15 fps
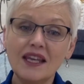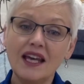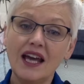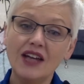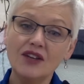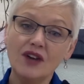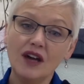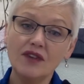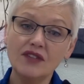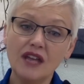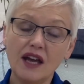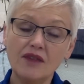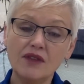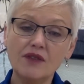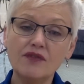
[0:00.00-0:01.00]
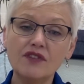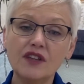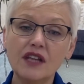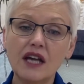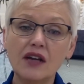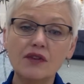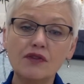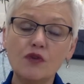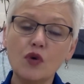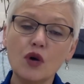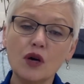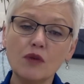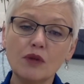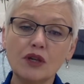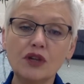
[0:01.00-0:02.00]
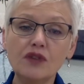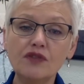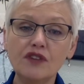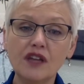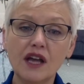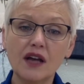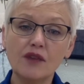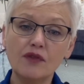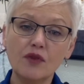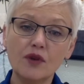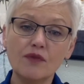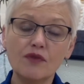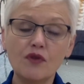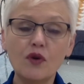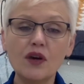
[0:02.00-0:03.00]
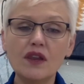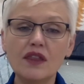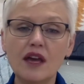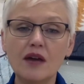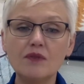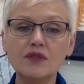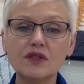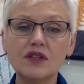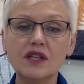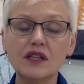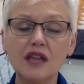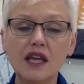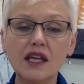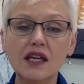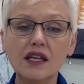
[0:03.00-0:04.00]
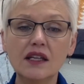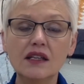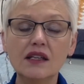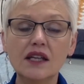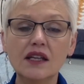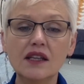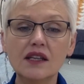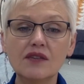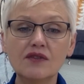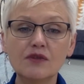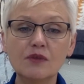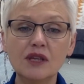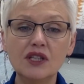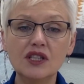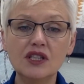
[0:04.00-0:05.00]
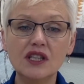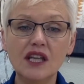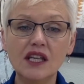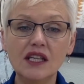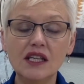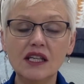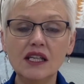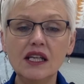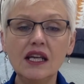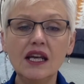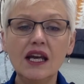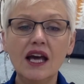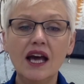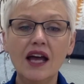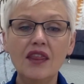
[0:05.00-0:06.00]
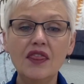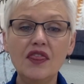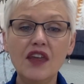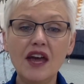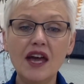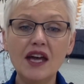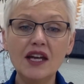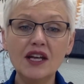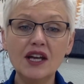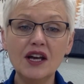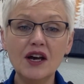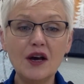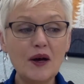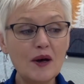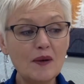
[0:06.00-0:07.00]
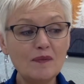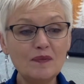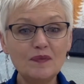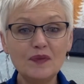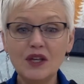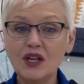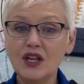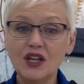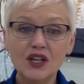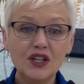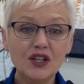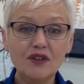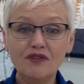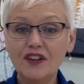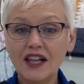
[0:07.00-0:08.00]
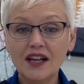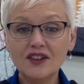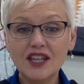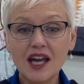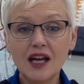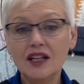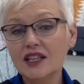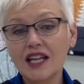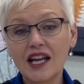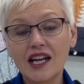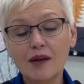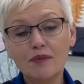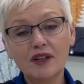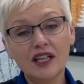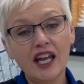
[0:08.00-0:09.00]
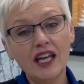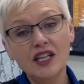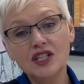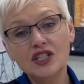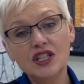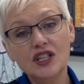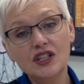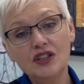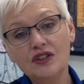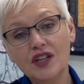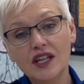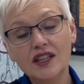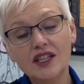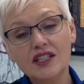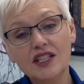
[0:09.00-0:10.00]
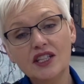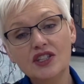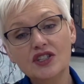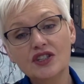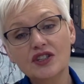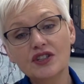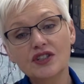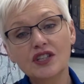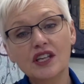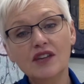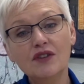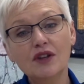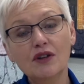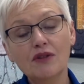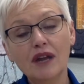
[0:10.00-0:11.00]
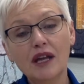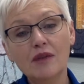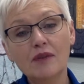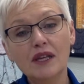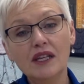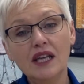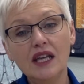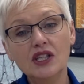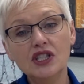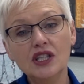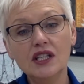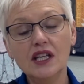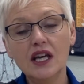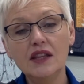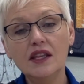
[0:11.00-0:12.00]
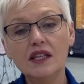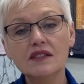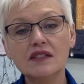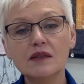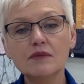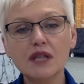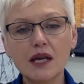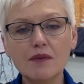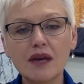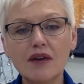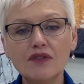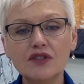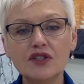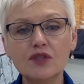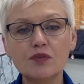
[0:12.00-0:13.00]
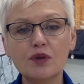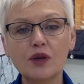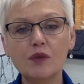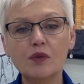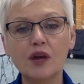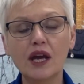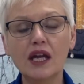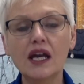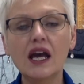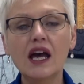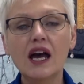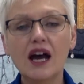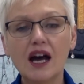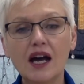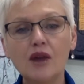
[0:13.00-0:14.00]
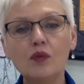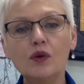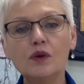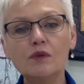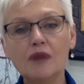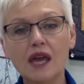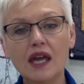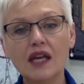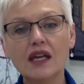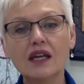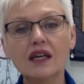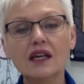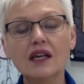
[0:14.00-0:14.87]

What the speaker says: and you have to have them fill out a form, or you fill out a form for them so that they can get the information they need. And then you fill out the online application, you get the teacher to give you a recommendation, and then sometime after spring break, I will make